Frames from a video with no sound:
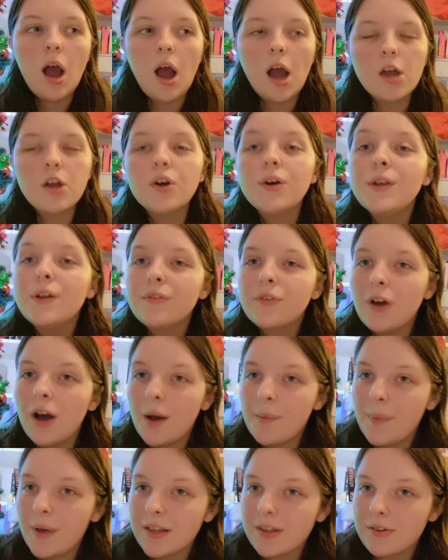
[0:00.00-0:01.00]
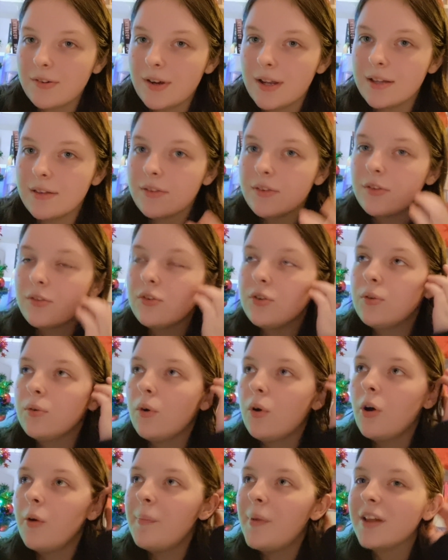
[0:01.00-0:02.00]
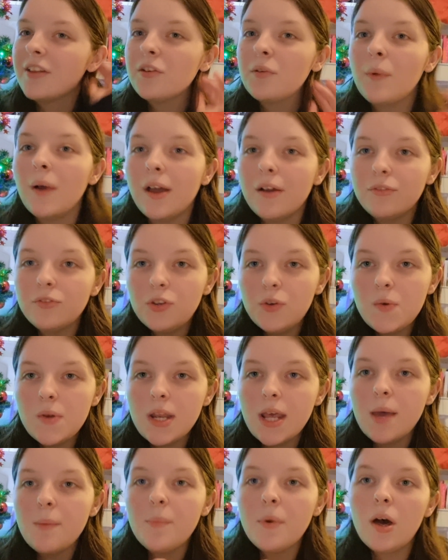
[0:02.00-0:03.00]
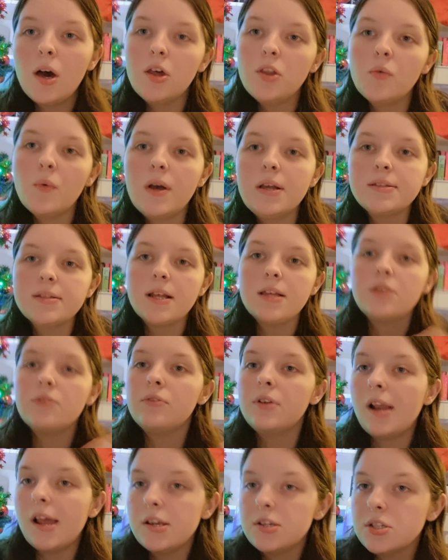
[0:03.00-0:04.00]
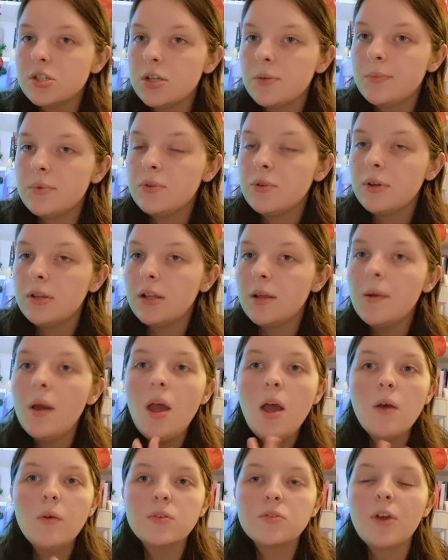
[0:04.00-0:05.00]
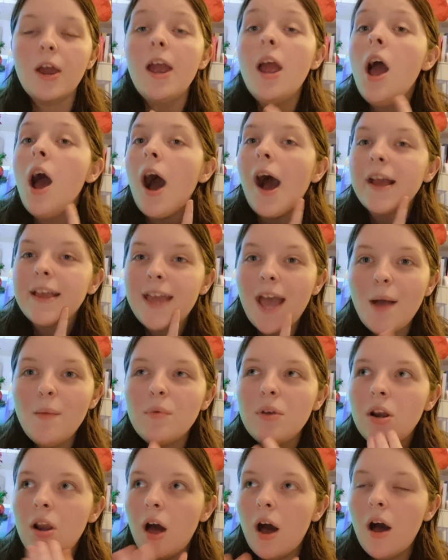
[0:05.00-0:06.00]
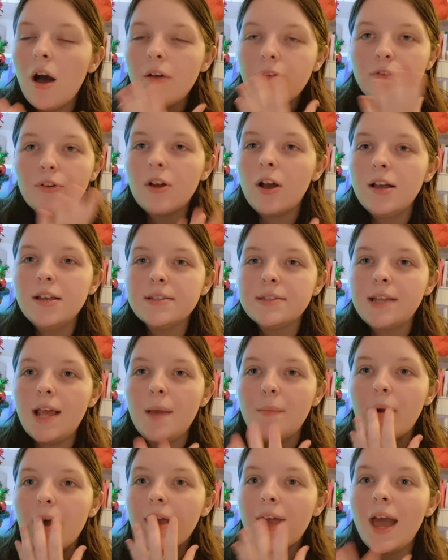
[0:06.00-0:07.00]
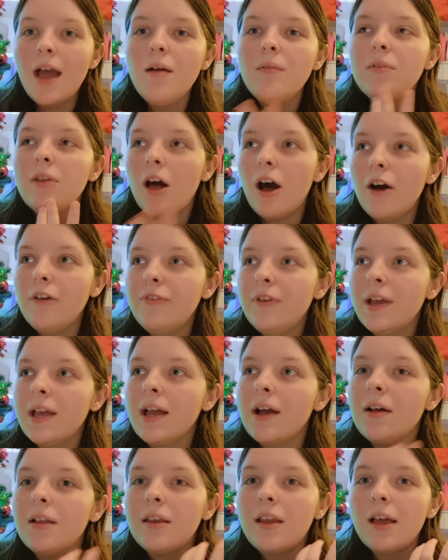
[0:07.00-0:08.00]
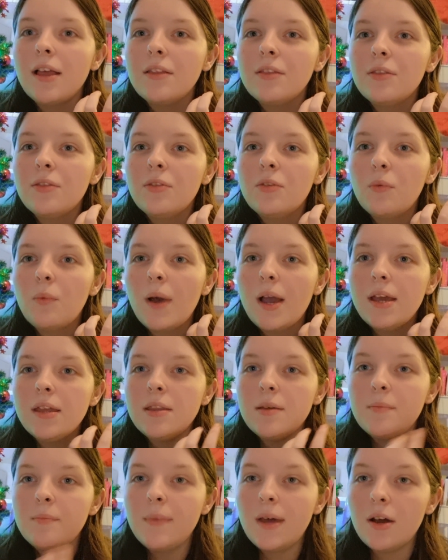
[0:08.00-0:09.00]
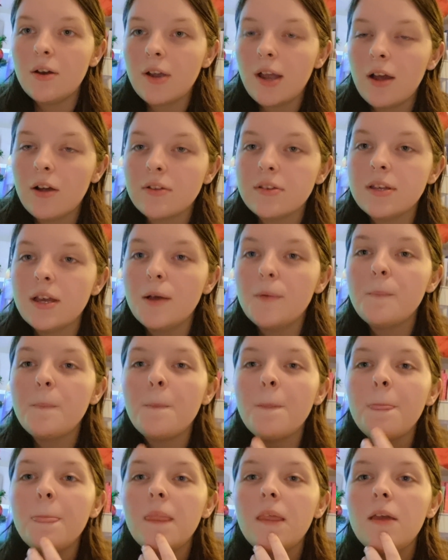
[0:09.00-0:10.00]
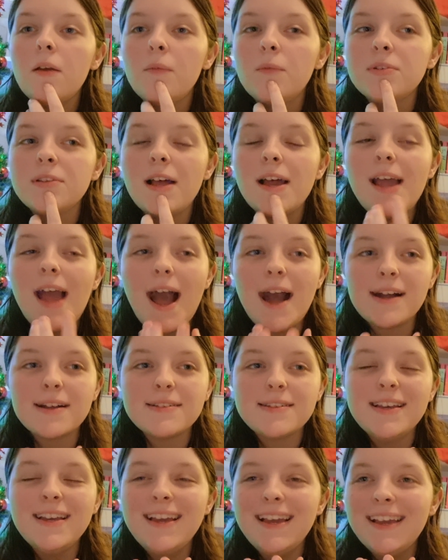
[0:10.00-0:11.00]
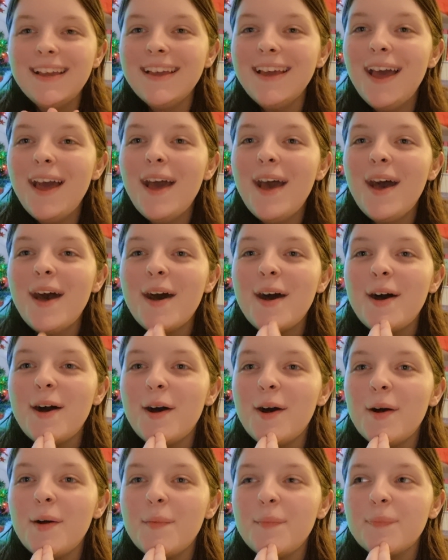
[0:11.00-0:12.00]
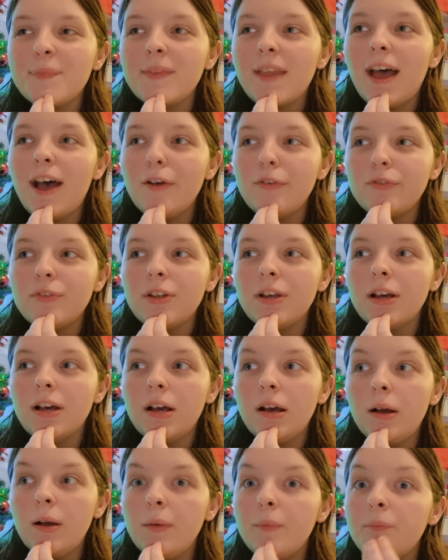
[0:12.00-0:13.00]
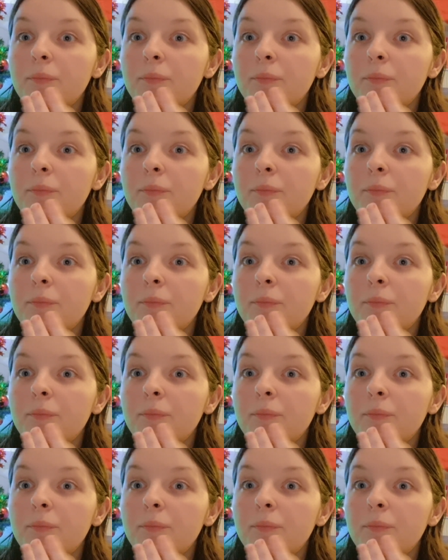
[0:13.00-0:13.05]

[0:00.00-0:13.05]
I could have got a better answer to, or a better way of doing it, but otherwise, like, the relationship between them was great. I forgot his name, but I kept laughing at, like, the way the male character was, like, acting after,